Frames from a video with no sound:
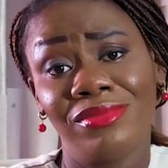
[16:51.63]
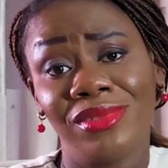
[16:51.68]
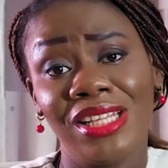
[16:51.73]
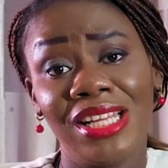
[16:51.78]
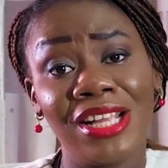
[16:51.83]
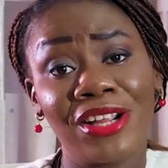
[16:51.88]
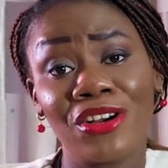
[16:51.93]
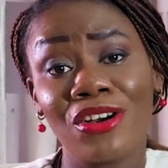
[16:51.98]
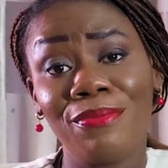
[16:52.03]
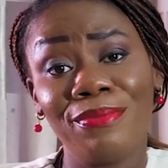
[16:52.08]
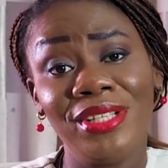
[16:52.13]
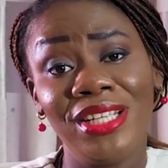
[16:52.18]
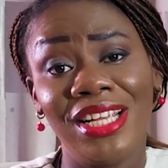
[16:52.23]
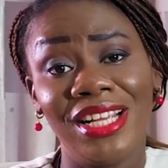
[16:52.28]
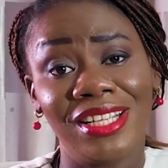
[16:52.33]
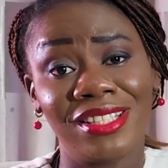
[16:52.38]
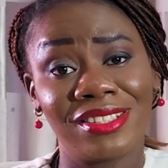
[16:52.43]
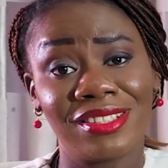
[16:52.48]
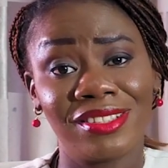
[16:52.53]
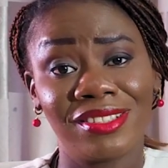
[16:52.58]
a company
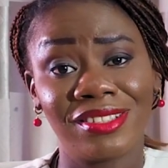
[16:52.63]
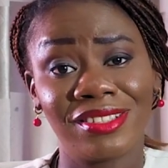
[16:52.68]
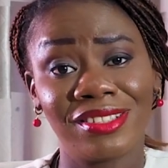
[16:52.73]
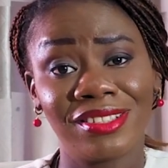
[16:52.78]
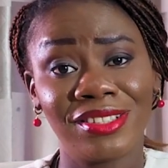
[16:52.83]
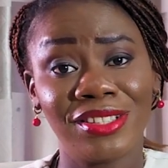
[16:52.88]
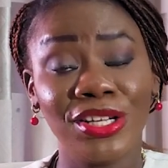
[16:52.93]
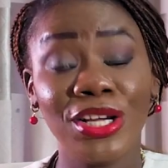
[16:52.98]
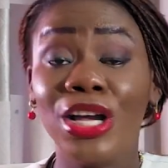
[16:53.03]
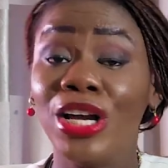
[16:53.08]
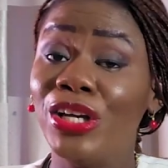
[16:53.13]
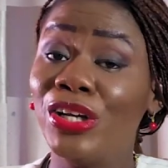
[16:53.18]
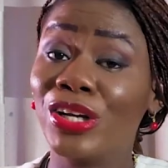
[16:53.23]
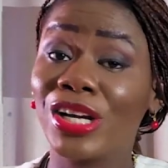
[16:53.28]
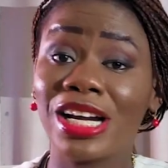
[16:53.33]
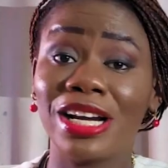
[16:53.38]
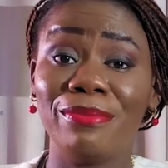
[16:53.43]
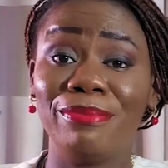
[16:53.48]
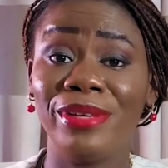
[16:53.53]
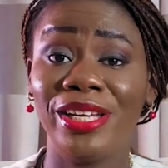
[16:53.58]
exists, you
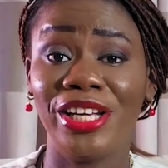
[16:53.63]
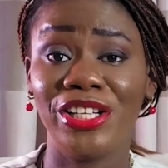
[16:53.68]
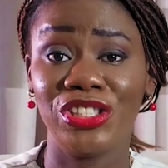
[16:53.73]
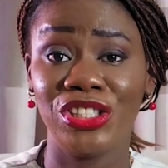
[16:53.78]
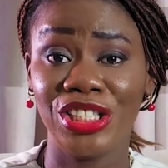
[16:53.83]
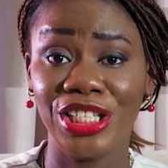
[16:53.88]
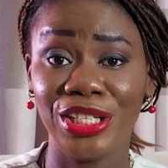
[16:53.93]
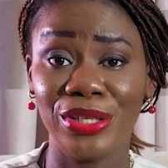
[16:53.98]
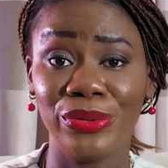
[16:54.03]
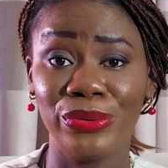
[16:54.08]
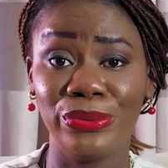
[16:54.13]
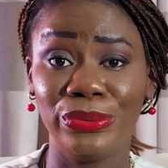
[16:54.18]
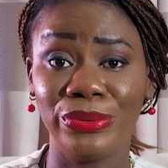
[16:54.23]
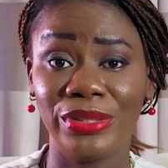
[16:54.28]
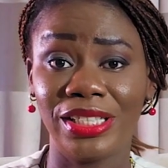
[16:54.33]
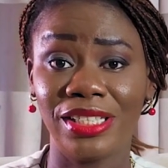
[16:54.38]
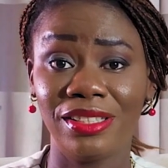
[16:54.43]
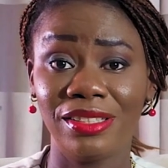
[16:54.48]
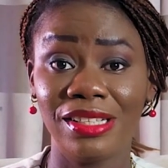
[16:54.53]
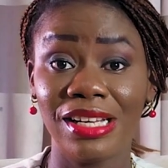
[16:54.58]
can be a
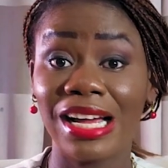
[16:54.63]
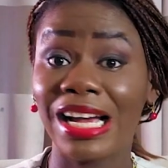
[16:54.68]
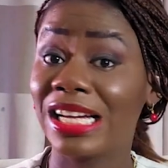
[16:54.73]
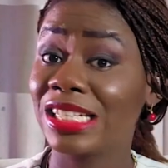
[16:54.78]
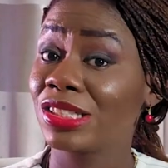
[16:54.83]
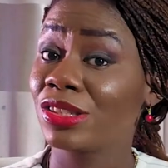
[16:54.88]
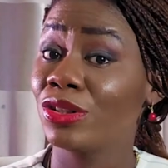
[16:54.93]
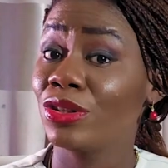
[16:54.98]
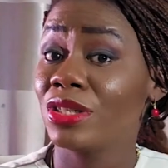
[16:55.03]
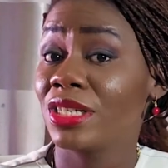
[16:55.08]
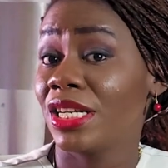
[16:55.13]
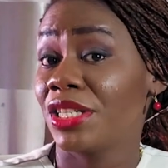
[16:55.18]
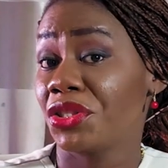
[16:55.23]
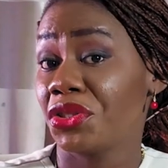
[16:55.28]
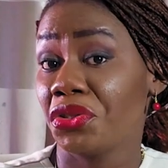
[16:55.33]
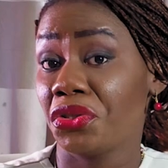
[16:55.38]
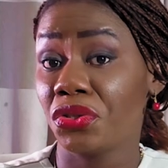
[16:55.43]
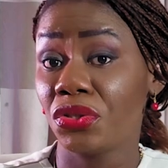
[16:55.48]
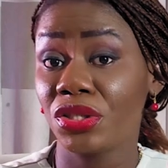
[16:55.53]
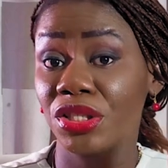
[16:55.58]
shareholder as long as
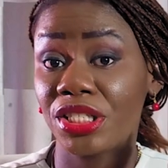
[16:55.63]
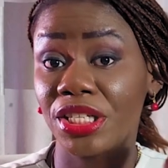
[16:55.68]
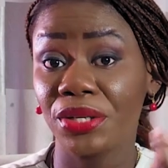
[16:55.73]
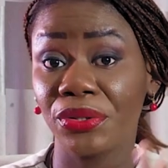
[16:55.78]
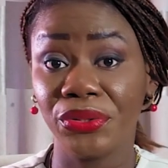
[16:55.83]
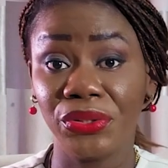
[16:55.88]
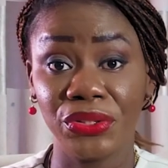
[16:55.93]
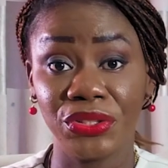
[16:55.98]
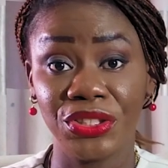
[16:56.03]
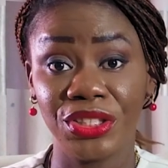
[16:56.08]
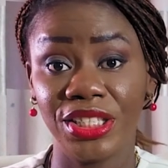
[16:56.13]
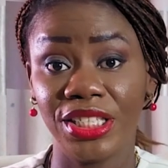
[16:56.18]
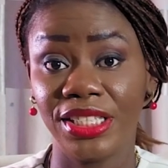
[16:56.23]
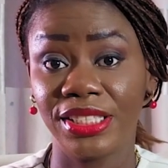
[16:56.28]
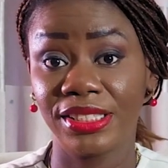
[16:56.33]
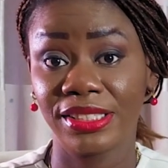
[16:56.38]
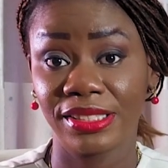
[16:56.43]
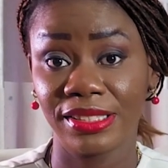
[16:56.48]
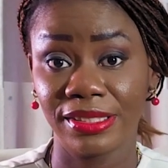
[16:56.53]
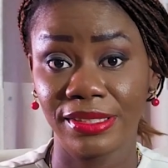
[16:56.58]
you don't sell your
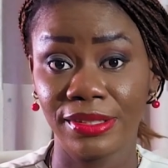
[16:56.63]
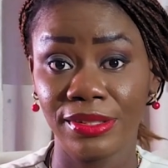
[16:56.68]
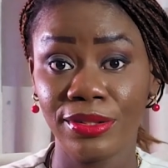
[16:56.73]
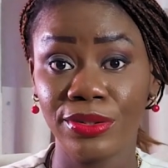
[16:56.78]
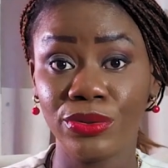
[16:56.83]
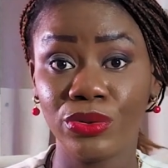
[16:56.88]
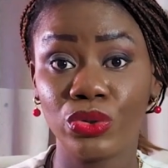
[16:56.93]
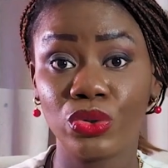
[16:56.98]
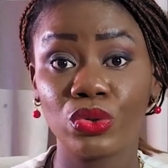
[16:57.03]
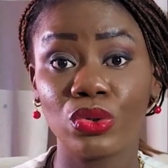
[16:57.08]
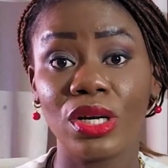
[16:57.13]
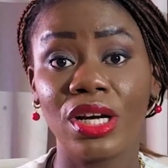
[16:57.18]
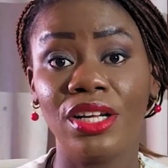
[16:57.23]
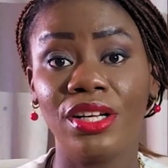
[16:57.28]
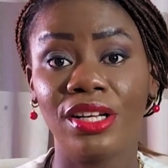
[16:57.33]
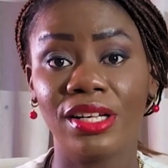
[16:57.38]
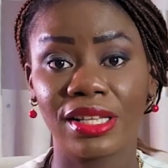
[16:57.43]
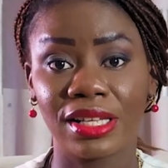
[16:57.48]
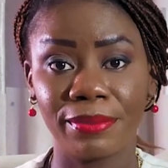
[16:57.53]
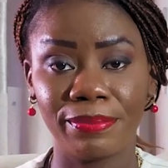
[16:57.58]
shares to
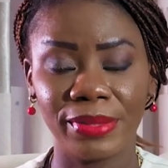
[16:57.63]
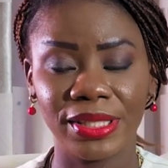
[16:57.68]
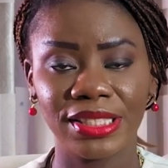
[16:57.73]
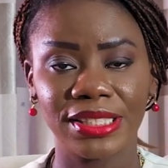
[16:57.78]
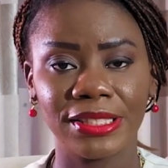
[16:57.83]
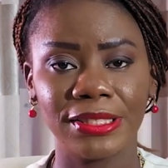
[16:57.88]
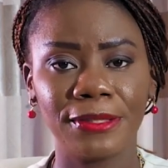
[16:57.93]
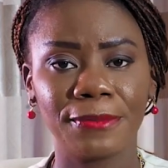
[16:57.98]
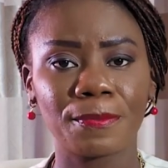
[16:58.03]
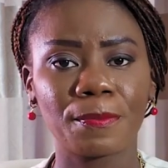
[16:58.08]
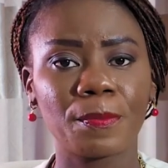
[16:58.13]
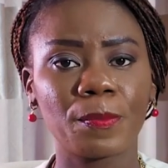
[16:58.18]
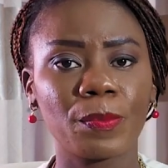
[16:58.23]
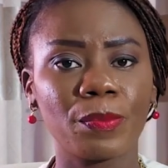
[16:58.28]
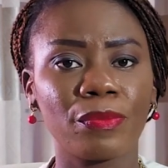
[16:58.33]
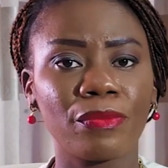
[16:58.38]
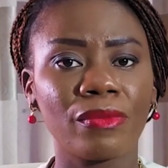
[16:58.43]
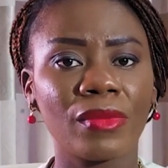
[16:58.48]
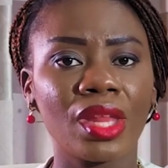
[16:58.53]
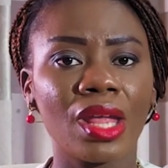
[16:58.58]
another person.
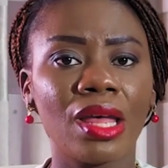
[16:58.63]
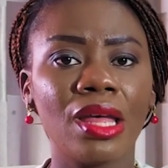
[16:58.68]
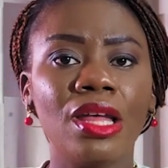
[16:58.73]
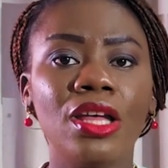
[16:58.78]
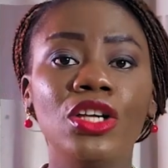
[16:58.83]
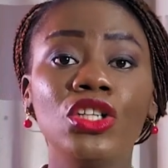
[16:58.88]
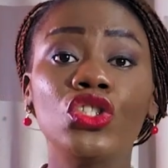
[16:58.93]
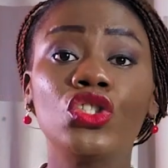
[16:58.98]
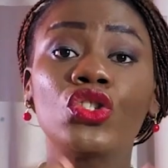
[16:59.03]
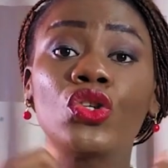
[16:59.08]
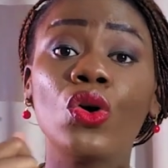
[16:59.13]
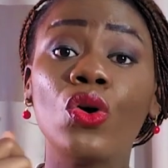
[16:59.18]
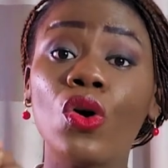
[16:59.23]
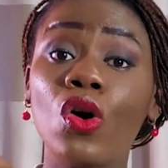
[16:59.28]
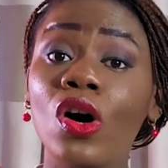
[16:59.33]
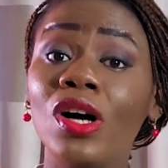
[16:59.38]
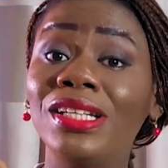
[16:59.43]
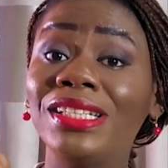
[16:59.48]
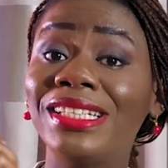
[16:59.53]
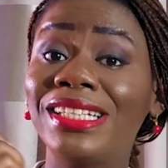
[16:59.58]
So
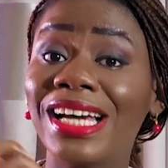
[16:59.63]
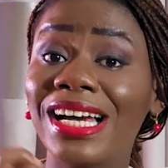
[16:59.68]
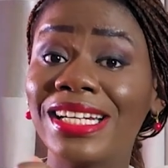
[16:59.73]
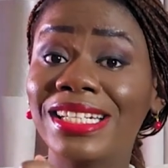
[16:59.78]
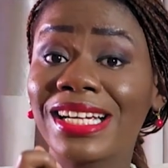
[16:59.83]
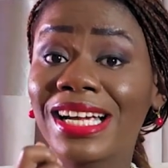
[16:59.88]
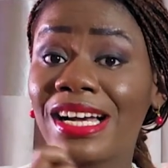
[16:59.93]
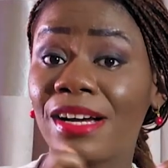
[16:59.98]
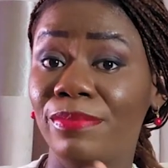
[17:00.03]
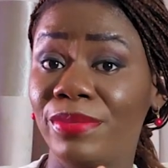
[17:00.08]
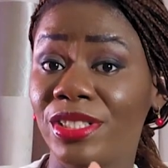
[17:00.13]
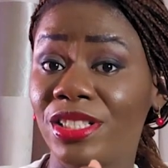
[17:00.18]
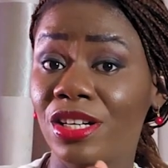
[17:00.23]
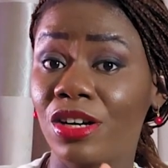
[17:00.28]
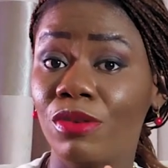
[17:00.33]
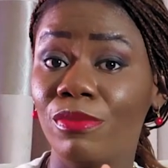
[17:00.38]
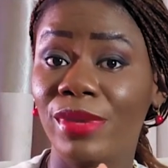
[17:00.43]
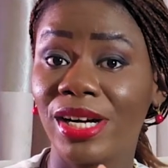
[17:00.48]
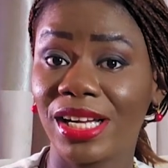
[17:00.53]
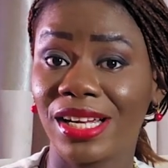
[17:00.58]
on that
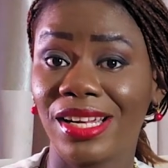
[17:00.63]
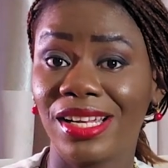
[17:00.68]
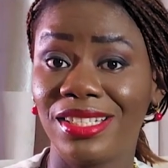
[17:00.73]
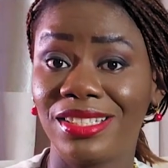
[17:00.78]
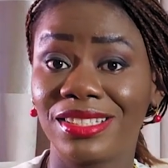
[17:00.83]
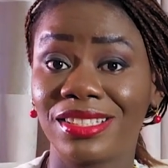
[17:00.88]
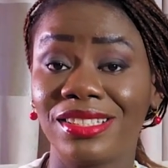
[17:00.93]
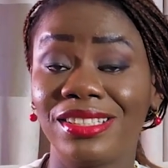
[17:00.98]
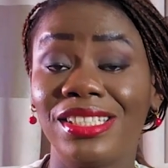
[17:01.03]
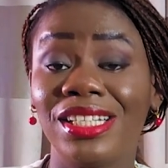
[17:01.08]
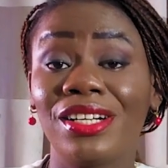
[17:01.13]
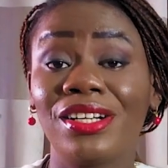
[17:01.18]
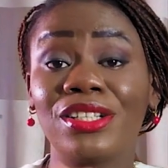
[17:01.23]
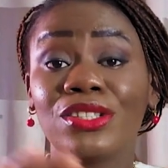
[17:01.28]
capital market, there